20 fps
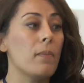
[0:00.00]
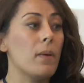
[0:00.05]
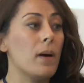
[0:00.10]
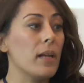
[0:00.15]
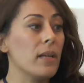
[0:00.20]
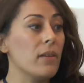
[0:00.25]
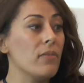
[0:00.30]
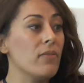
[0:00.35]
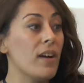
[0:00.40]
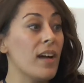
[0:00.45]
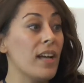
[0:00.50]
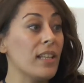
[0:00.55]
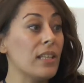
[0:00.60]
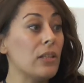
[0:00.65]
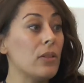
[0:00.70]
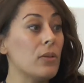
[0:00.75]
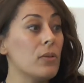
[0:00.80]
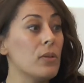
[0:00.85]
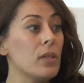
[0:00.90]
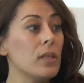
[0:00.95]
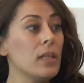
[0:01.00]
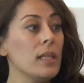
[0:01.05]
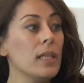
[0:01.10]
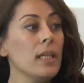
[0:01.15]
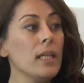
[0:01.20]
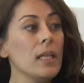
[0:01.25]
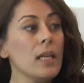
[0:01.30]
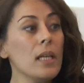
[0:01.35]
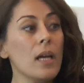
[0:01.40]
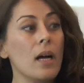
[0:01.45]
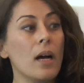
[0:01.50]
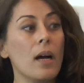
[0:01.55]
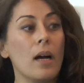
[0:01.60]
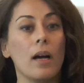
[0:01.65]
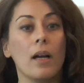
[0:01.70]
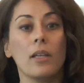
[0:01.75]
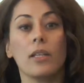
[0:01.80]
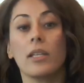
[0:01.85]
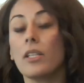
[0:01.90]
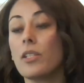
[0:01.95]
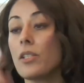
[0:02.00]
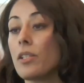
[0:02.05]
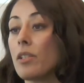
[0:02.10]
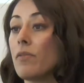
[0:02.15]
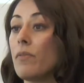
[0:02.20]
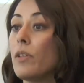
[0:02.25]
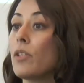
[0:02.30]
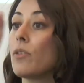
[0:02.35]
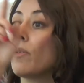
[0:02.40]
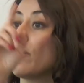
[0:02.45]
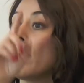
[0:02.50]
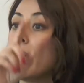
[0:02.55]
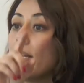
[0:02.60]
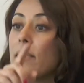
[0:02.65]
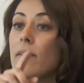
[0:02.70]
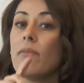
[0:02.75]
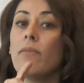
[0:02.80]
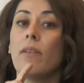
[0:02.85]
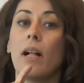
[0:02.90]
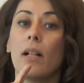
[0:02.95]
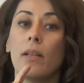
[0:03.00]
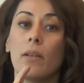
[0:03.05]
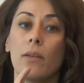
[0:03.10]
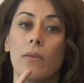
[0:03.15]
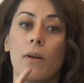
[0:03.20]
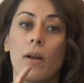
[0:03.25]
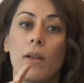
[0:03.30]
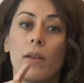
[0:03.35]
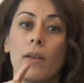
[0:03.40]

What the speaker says: body fat locally, you can just visualize the value